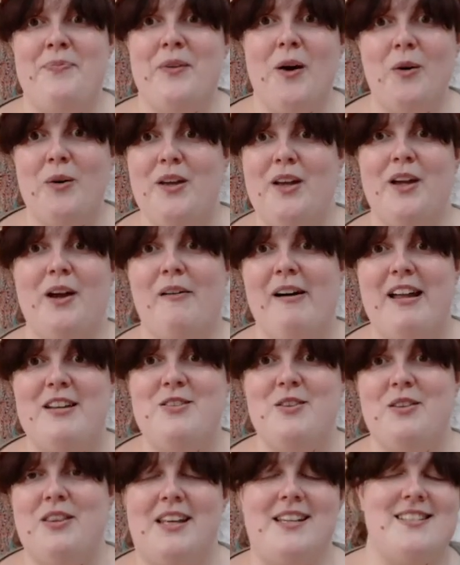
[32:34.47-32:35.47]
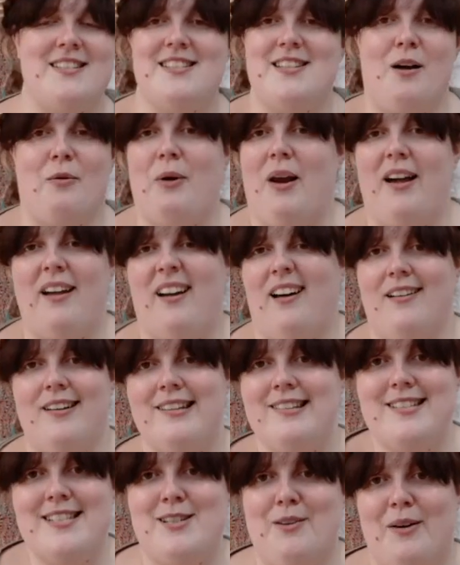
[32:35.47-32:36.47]
oh, you can go out and do things, it's like, well, I can't.
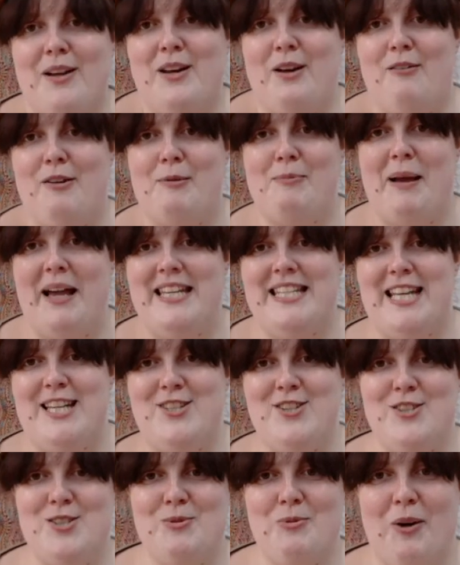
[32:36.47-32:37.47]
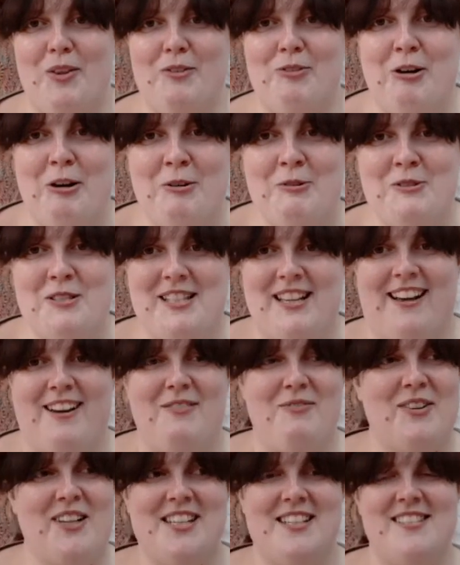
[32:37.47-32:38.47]
So I don't really pay attention to what the rules
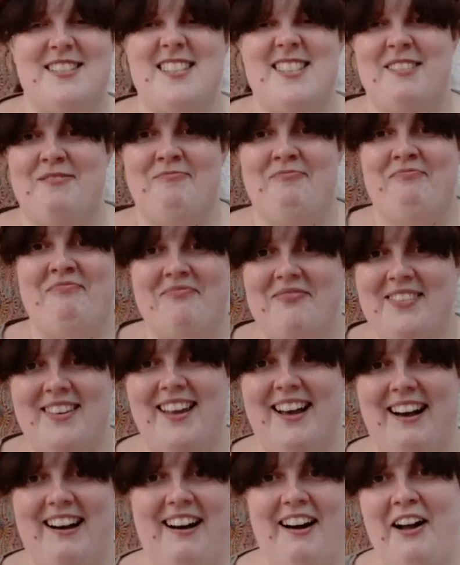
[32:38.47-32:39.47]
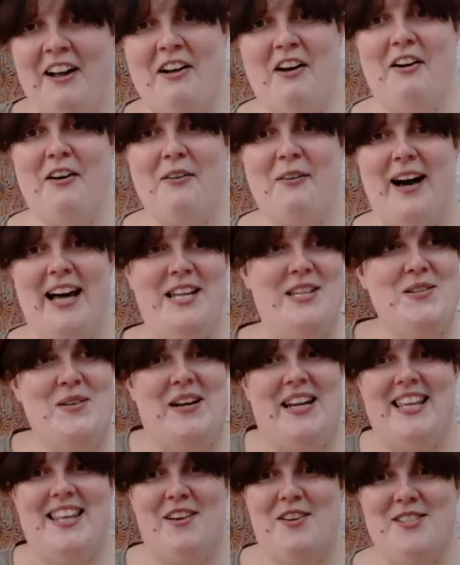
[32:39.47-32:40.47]
are, because I can't go out and do
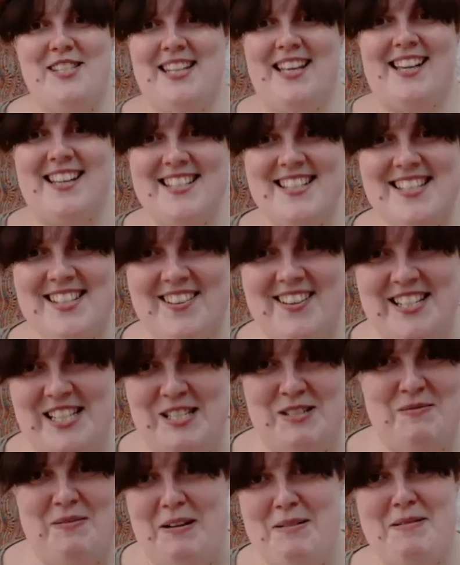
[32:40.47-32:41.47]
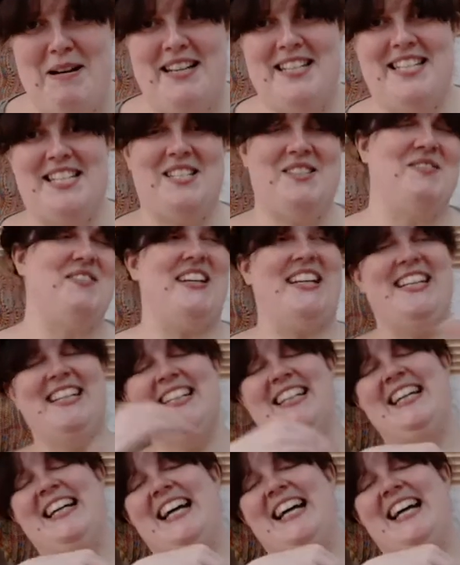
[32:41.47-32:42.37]
any of those things, so it doesn't really matter to me.